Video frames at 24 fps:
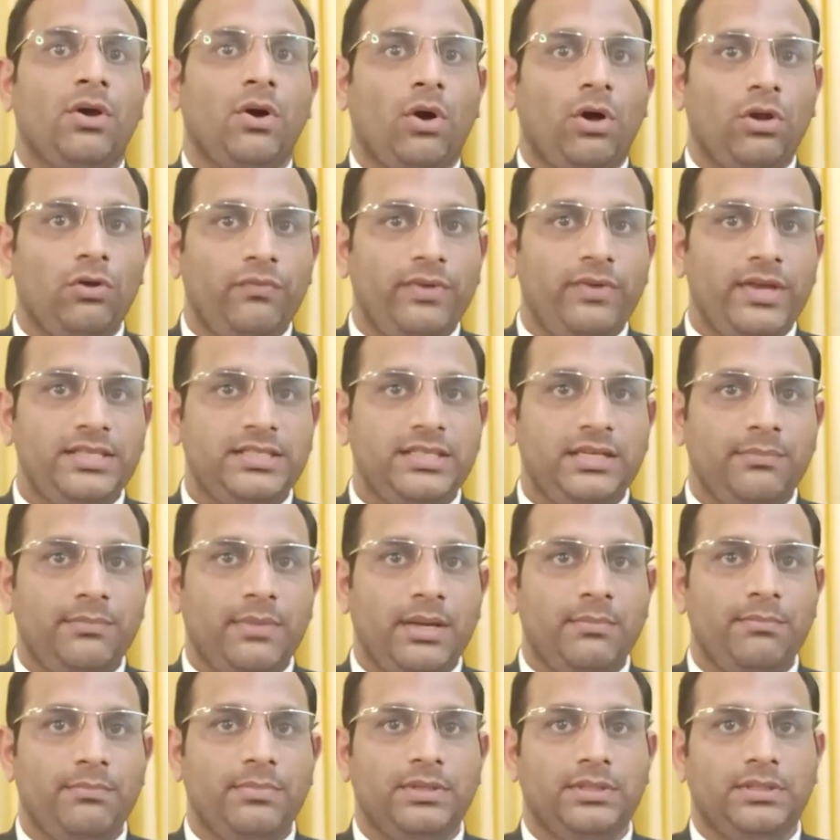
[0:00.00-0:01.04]
Always
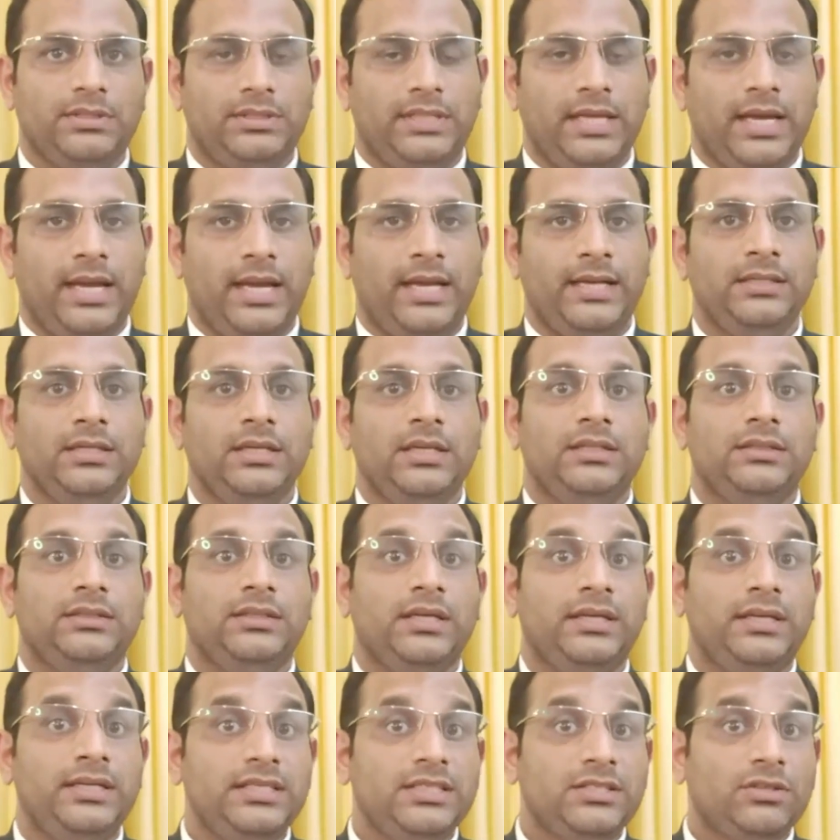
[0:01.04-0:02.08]
remember that
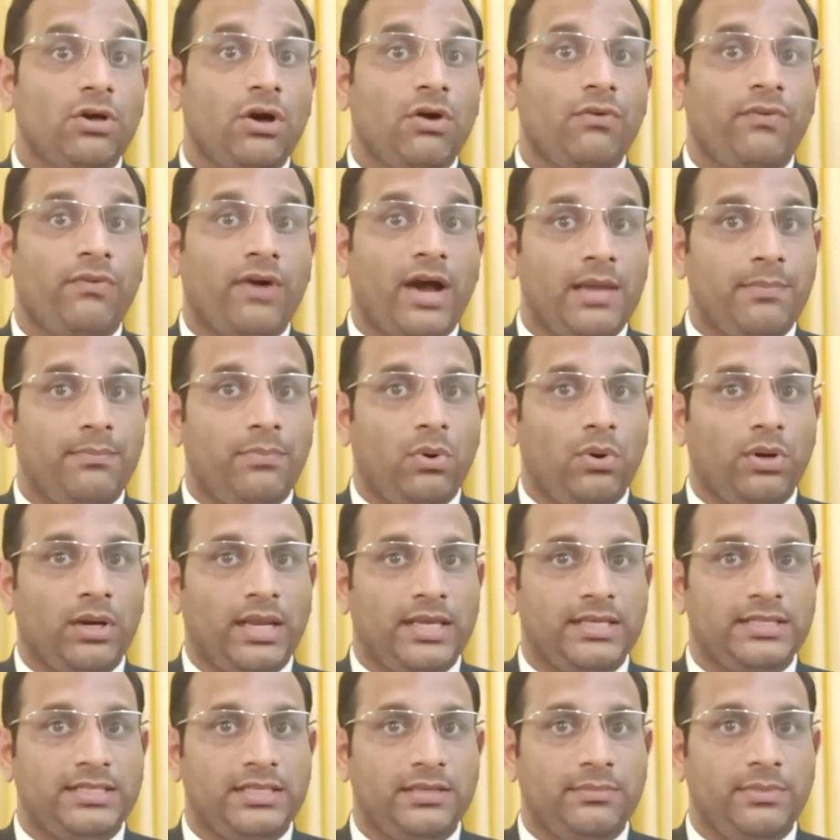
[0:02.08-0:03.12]
the risk of
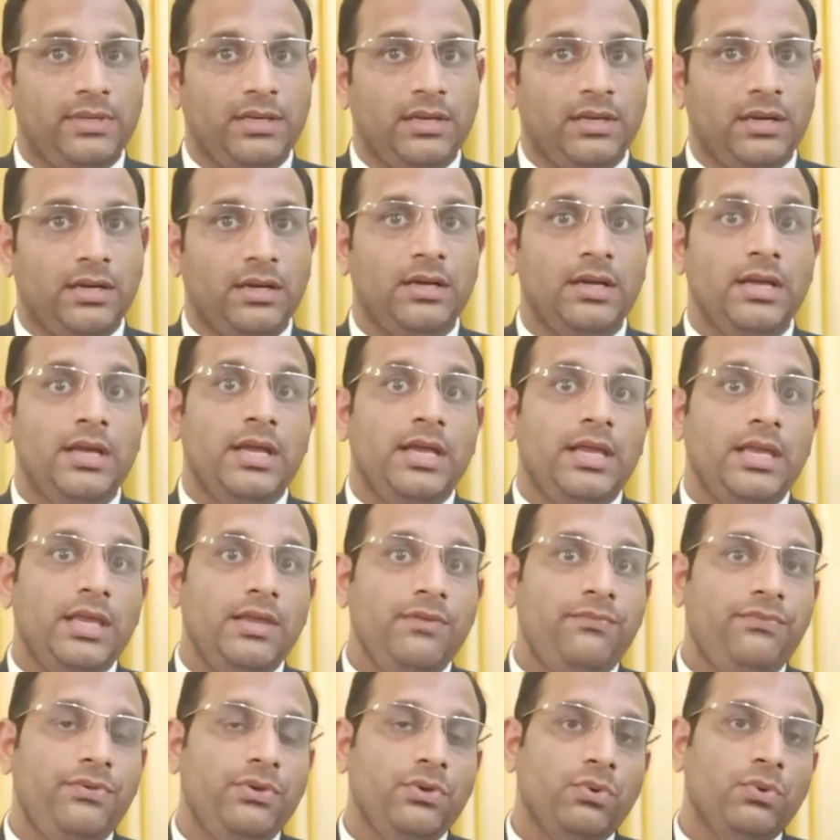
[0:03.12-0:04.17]
hypoglycemia
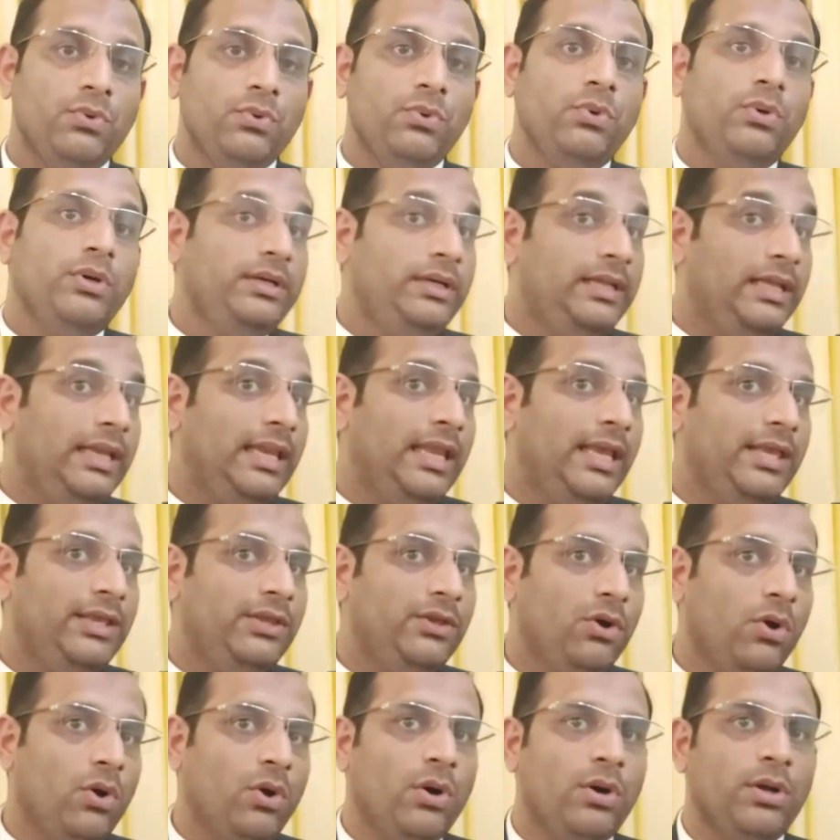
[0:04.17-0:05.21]
if you delay
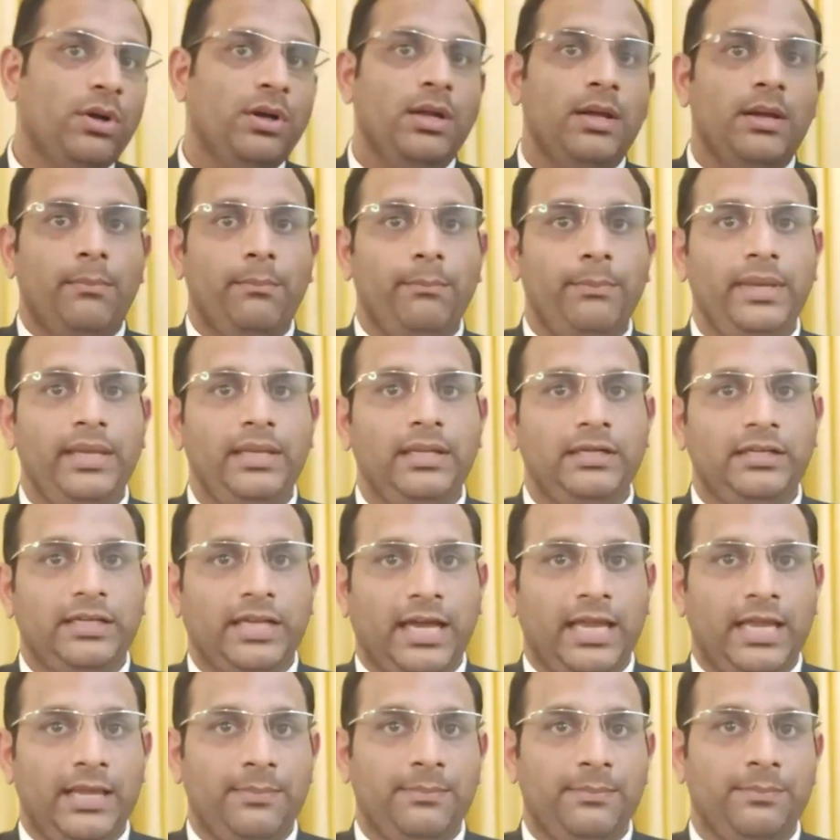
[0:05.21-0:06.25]
your meal
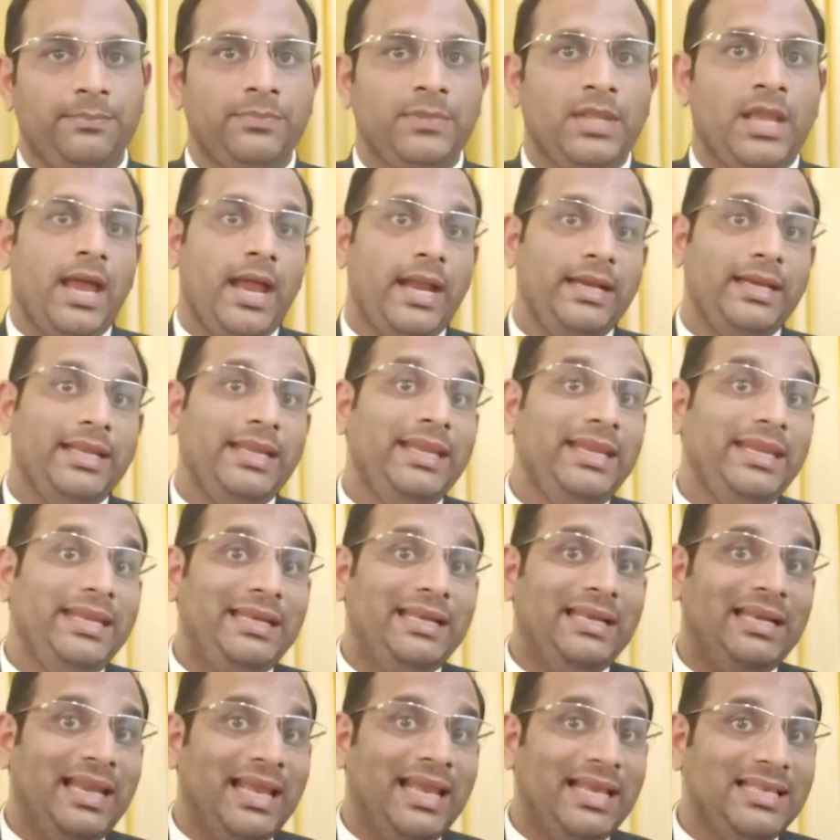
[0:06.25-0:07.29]
time and
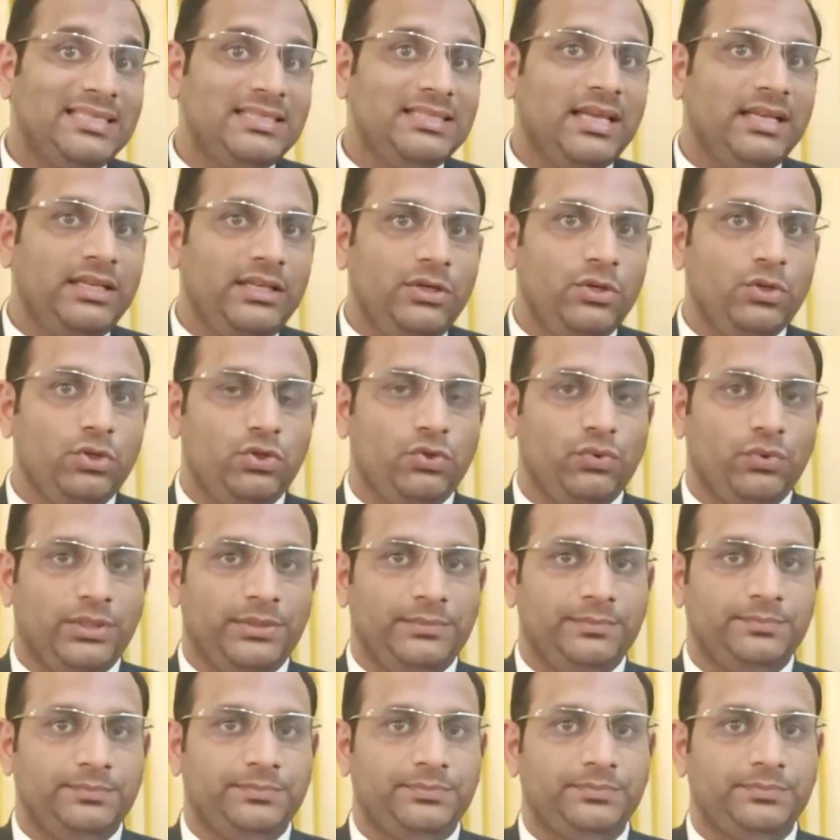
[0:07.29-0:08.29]
eat less than usual.